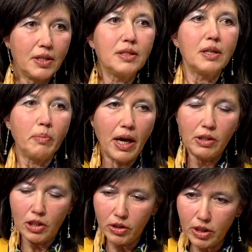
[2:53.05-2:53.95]
It's
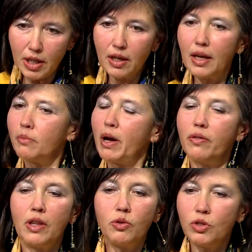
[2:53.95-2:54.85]
about learning
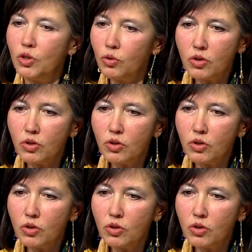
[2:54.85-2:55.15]
about those new